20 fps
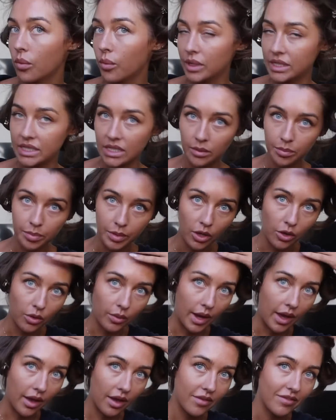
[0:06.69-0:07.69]
We did a blow
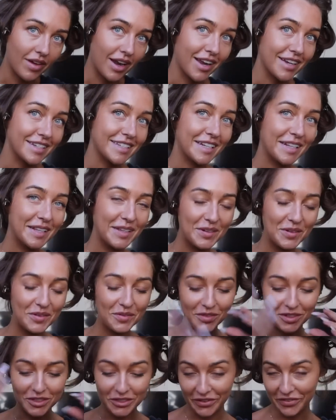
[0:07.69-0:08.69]
wave and I did a little
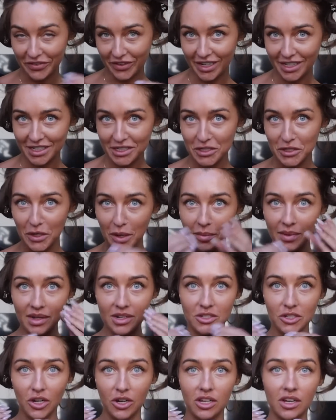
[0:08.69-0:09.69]
fringy fringe, so I'm going
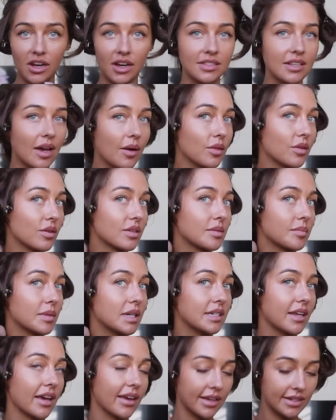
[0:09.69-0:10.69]
to show you guys how it looks. I'm
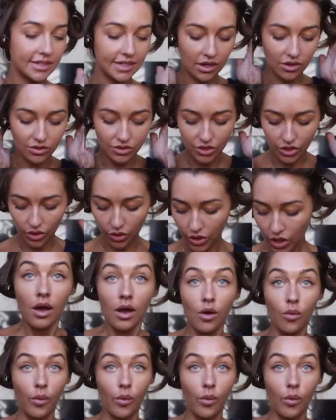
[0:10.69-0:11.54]
going to take it down soon.